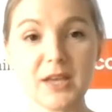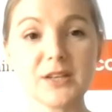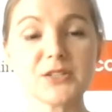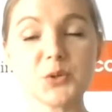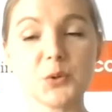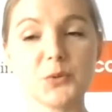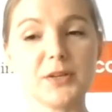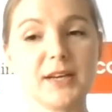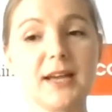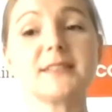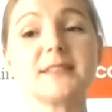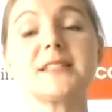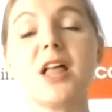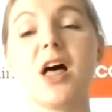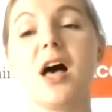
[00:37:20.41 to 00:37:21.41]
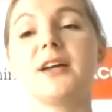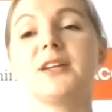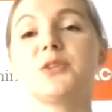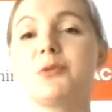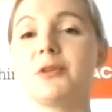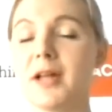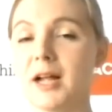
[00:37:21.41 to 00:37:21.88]
So the next
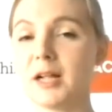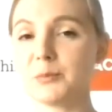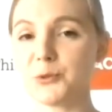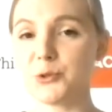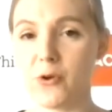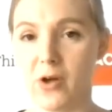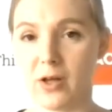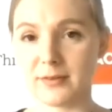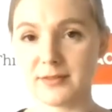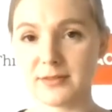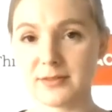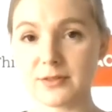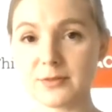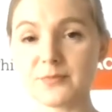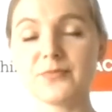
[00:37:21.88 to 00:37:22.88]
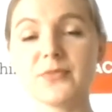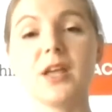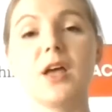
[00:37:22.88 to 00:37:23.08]
slide will help to answer